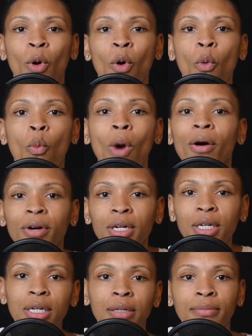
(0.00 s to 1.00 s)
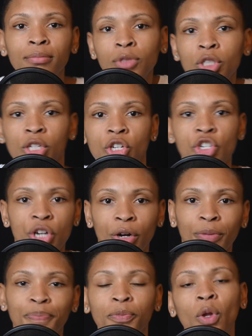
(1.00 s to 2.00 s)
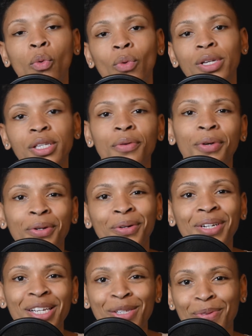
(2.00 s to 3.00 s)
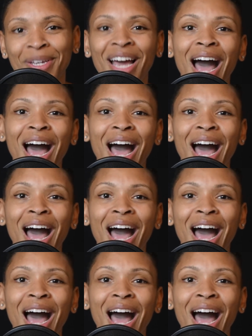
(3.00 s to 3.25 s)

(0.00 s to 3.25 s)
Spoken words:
Welcome to the show. What's going on this week?